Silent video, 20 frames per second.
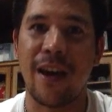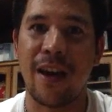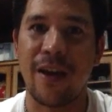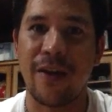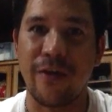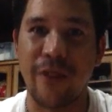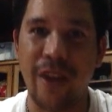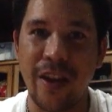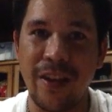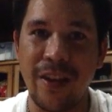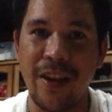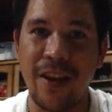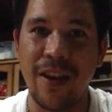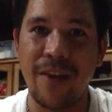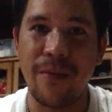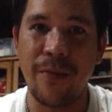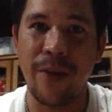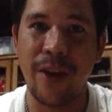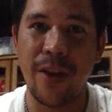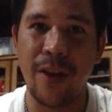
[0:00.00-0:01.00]
and readily
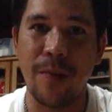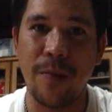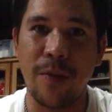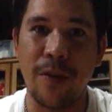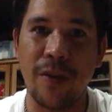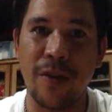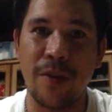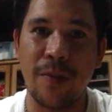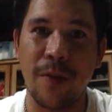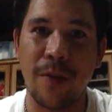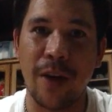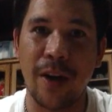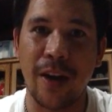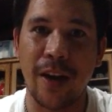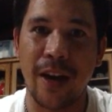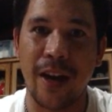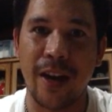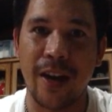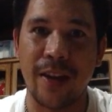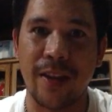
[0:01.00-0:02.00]
available in the
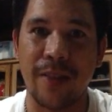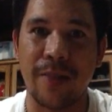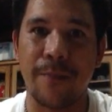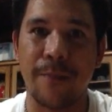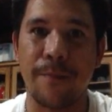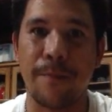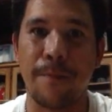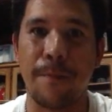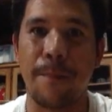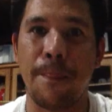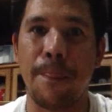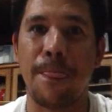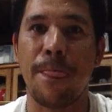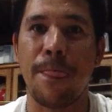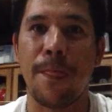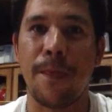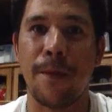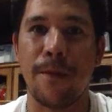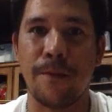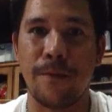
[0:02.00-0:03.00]
market
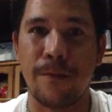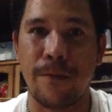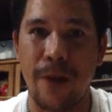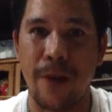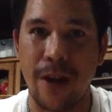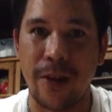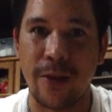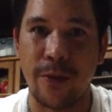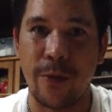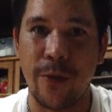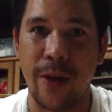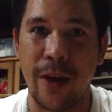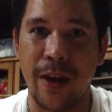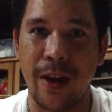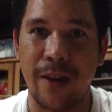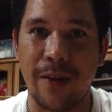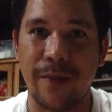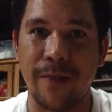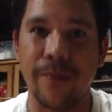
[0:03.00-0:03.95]
right away.